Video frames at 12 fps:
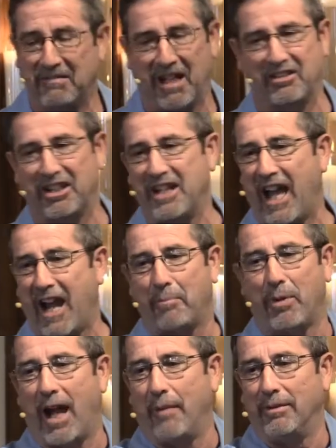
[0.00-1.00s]
I said, Not a
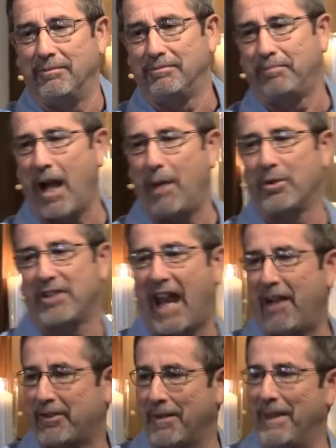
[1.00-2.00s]
problem. Bob was
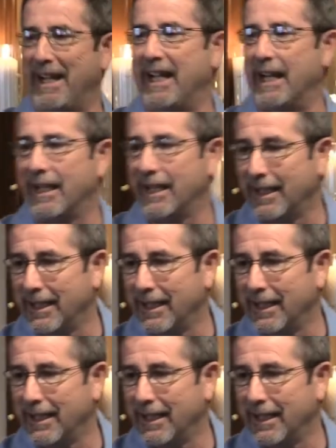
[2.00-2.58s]
half comedian.